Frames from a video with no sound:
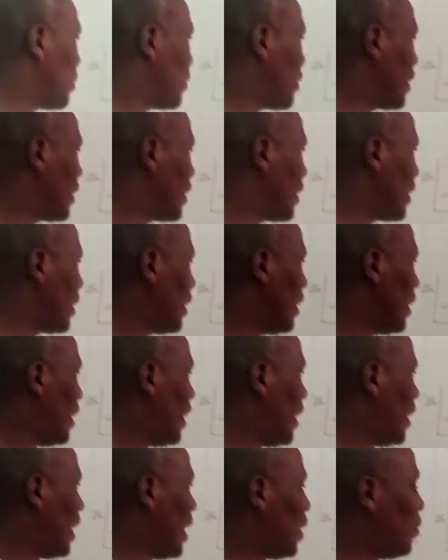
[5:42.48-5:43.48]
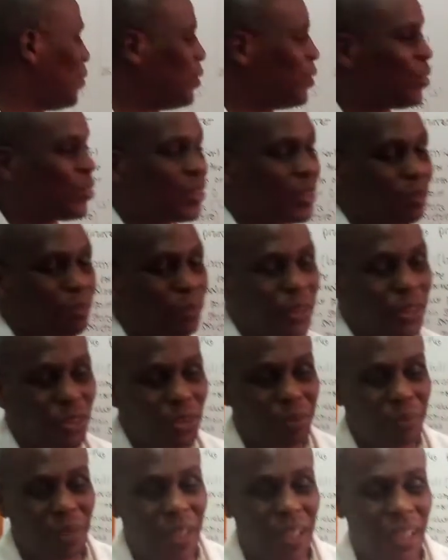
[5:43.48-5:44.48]
I think I will not
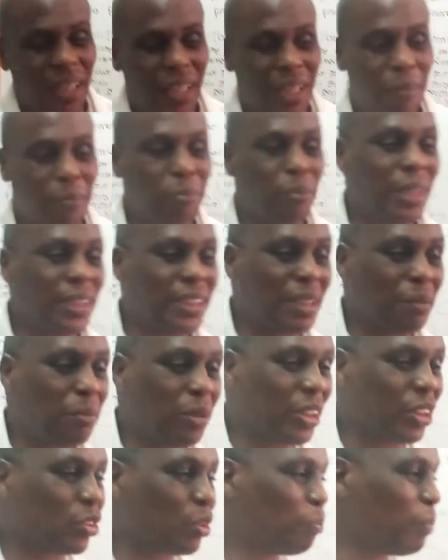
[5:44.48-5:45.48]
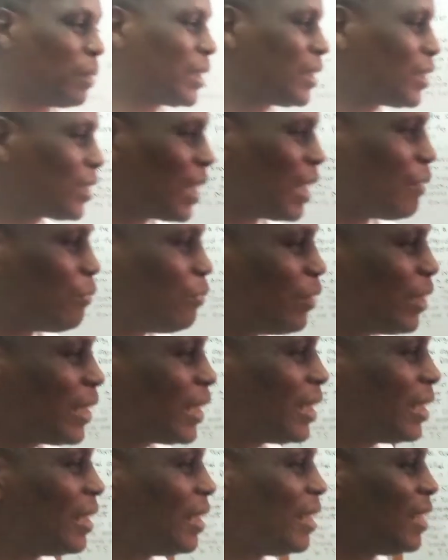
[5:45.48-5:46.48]
mention much about it, but it's a
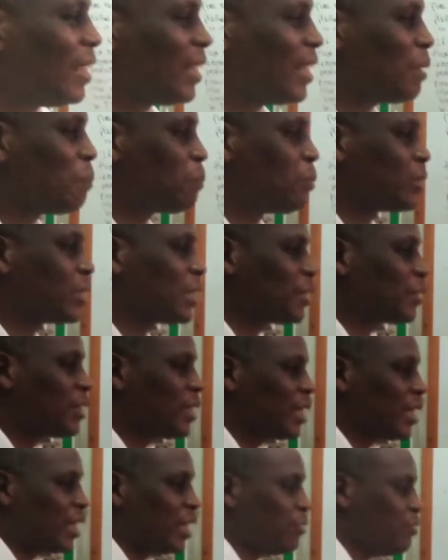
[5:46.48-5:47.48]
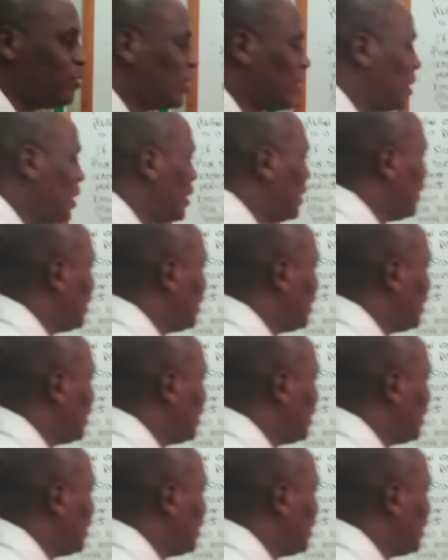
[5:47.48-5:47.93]
very important thing if you really